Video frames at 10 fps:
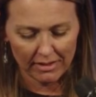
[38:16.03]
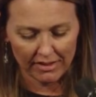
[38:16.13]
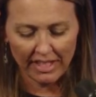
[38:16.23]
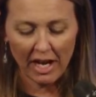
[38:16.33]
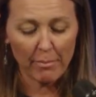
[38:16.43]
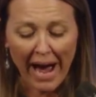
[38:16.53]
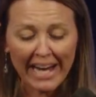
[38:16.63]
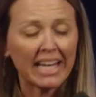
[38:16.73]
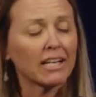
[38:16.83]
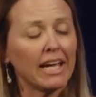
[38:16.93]
Then
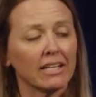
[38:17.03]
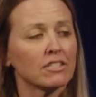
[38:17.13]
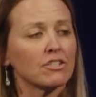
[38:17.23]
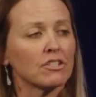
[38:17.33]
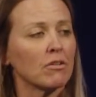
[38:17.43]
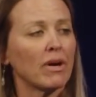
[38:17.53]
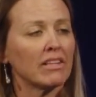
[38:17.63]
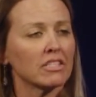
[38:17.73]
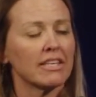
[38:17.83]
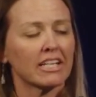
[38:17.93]
Habakkuk answers in a way,
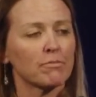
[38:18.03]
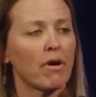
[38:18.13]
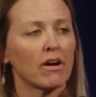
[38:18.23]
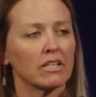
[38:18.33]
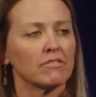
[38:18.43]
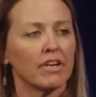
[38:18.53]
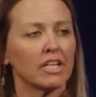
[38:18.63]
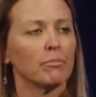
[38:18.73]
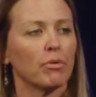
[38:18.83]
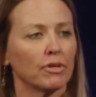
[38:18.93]
this next part is
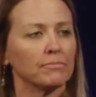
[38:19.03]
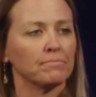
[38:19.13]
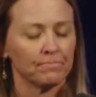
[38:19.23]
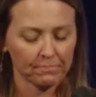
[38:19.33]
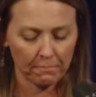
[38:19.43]
very important.